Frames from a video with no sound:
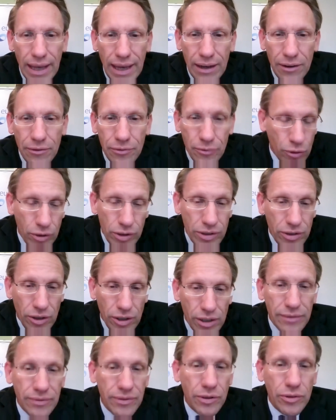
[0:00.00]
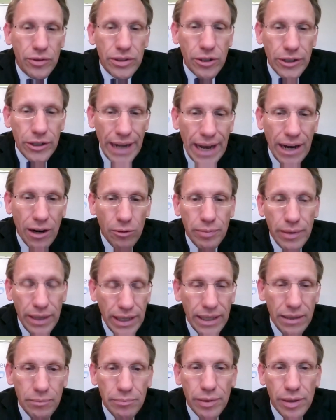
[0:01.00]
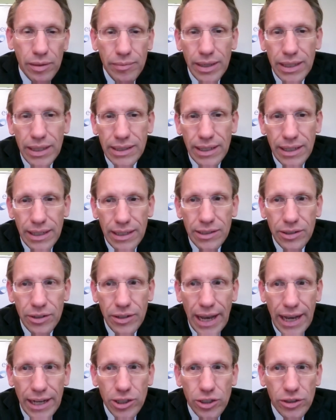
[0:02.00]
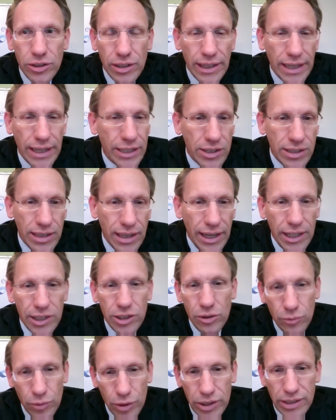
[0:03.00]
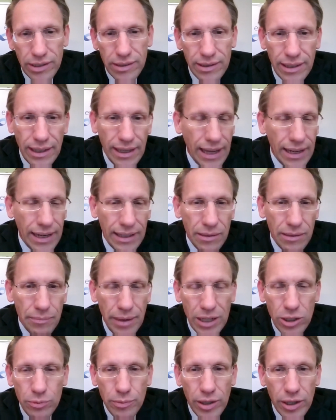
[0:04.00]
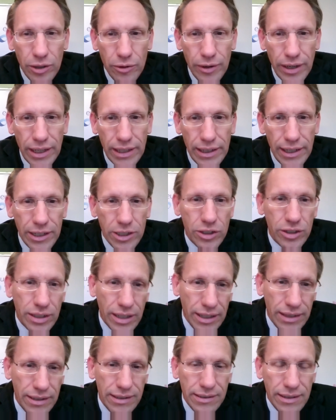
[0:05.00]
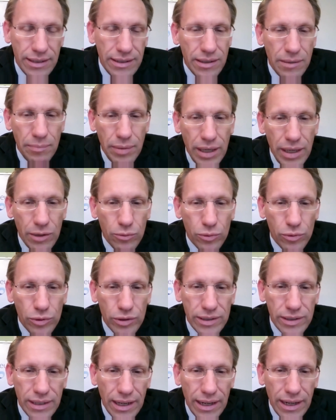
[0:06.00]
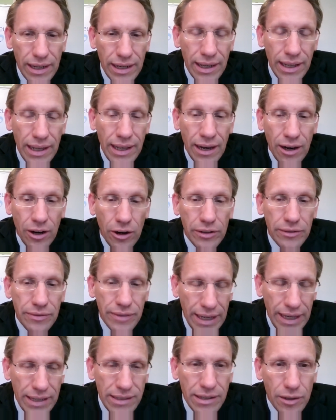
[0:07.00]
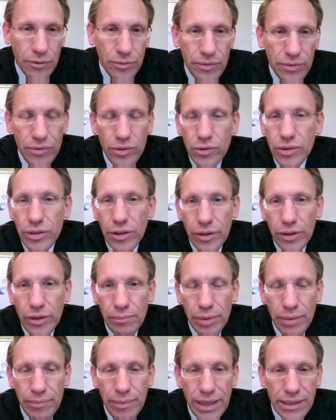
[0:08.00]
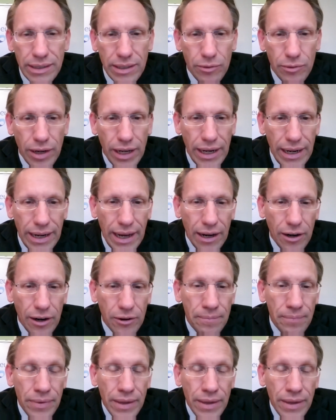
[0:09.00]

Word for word: of course, all of those are now being implemented into national legislation. We're just getting the benchmark regulation done, the CCP rules done, all of the ESA reviews are implemented right now.